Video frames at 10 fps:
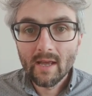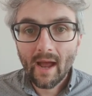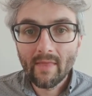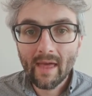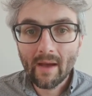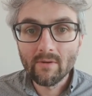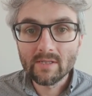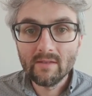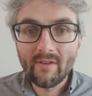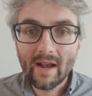and that was
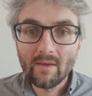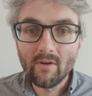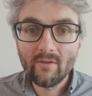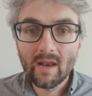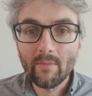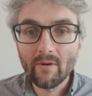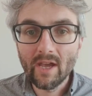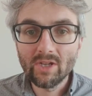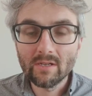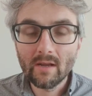the value of
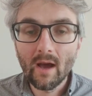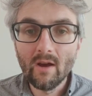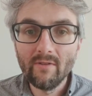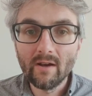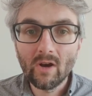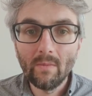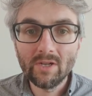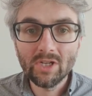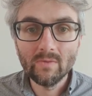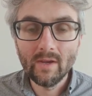collaboration over competition.